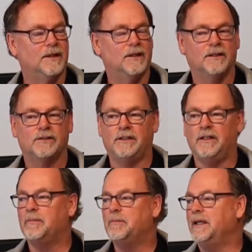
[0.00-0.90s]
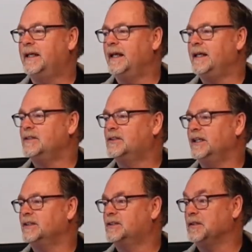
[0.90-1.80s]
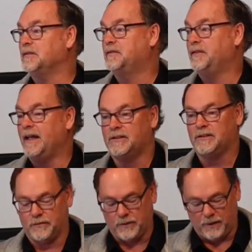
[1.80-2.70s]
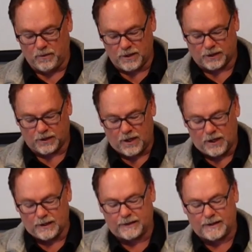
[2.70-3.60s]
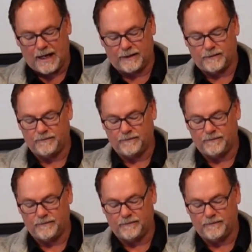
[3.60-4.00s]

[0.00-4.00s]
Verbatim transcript: Stephen begins his defense, if we want to call it that,